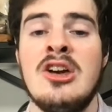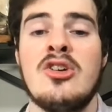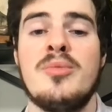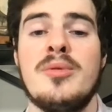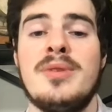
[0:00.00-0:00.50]

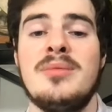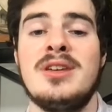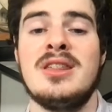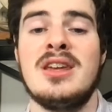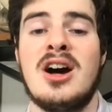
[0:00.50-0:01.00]
Cooper Beebe,
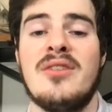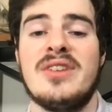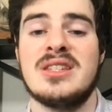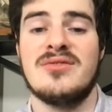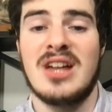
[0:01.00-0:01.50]
the
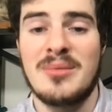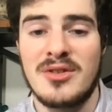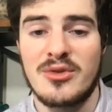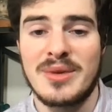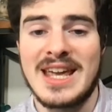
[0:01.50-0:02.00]
offensive lineman
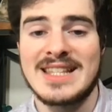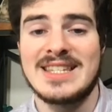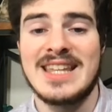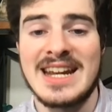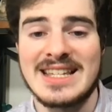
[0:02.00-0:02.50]
from Kansas
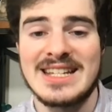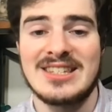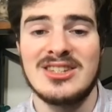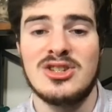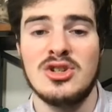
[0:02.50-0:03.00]
State, at
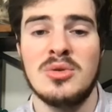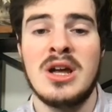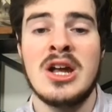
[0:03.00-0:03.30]
62.